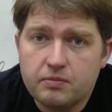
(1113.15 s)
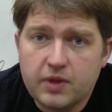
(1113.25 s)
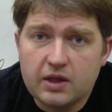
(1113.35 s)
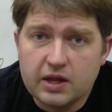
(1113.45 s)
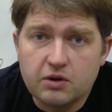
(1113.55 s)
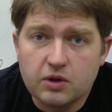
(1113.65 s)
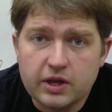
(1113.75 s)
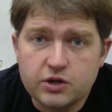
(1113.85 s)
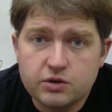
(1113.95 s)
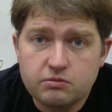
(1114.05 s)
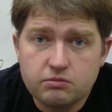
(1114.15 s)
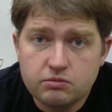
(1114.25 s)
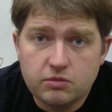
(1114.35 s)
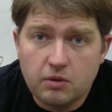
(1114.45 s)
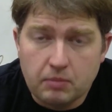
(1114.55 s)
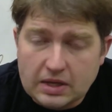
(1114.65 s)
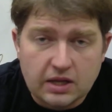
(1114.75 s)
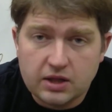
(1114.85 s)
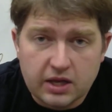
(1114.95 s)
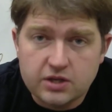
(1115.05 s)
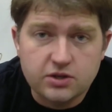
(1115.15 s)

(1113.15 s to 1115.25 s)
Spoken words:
they literally immediately